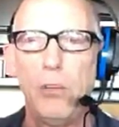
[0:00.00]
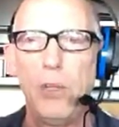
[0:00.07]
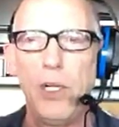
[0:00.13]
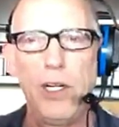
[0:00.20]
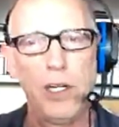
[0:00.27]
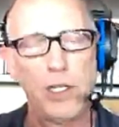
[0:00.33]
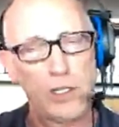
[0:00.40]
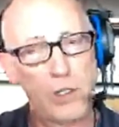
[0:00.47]

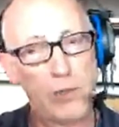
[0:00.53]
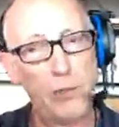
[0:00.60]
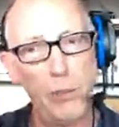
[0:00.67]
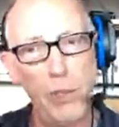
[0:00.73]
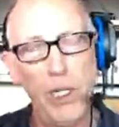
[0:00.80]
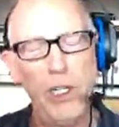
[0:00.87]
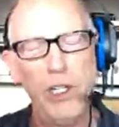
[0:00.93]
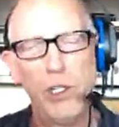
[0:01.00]
Because of
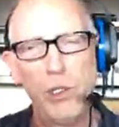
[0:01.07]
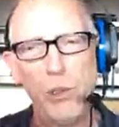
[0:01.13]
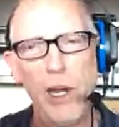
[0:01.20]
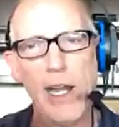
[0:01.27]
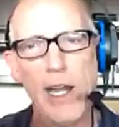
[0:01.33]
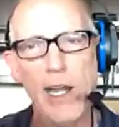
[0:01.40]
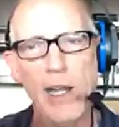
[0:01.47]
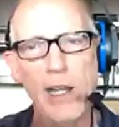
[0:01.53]
media
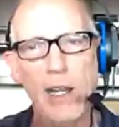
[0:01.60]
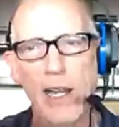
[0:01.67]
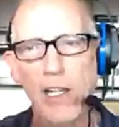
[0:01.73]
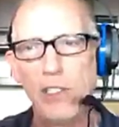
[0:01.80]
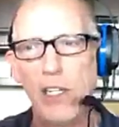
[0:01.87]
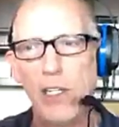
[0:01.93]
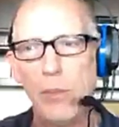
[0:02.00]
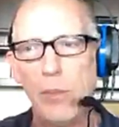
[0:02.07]
training,
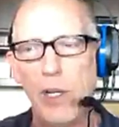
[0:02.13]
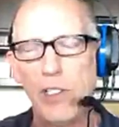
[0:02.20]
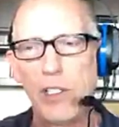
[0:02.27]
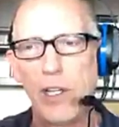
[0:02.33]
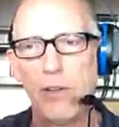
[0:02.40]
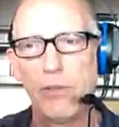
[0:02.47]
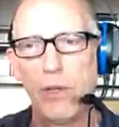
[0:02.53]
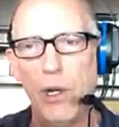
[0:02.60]
I said to
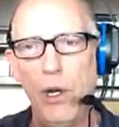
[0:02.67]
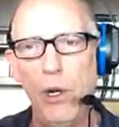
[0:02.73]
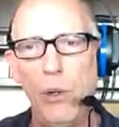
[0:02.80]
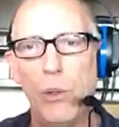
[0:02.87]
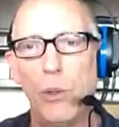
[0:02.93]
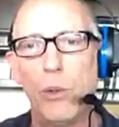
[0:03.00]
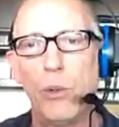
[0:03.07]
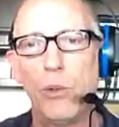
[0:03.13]
myself,
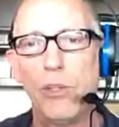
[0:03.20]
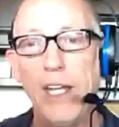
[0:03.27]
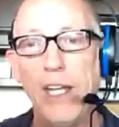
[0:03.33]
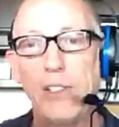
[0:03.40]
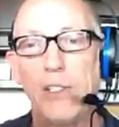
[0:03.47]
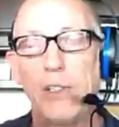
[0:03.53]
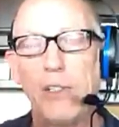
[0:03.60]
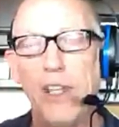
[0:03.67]
oh,
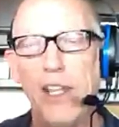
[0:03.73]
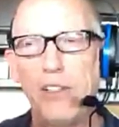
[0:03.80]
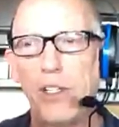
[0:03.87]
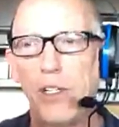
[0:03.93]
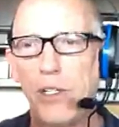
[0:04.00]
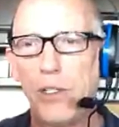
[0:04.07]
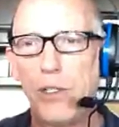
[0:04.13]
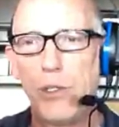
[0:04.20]
that's a,
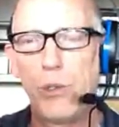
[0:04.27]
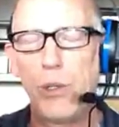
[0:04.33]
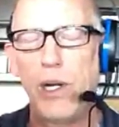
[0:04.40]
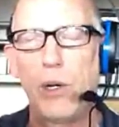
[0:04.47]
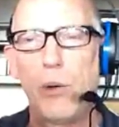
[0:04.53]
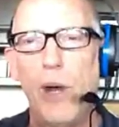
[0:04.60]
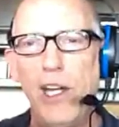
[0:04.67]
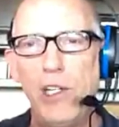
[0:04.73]
that's a
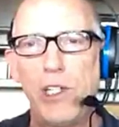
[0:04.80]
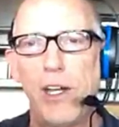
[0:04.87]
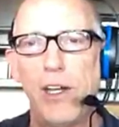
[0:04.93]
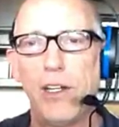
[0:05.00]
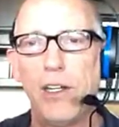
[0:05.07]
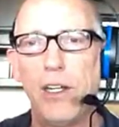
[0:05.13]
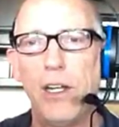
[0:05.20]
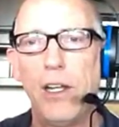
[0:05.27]
trick question.